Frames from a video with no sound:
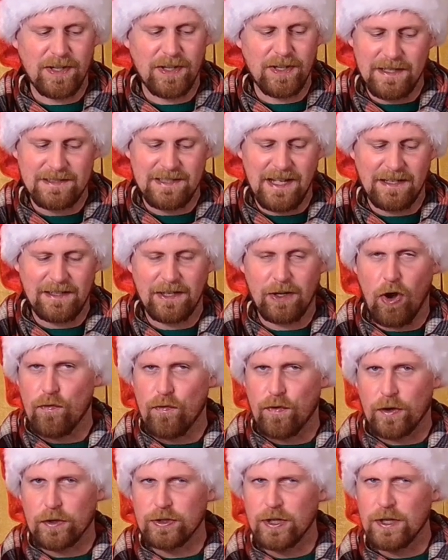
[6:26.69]
but it's not like
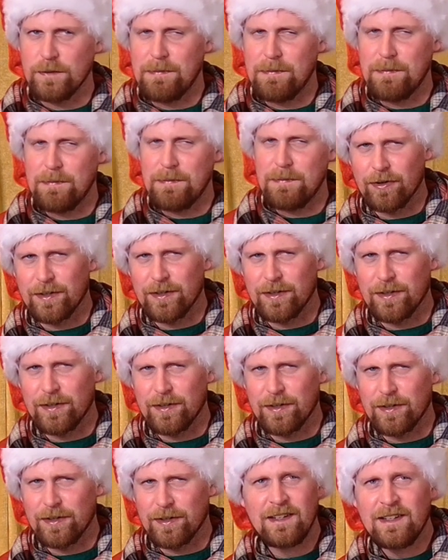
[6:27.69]
overly powering.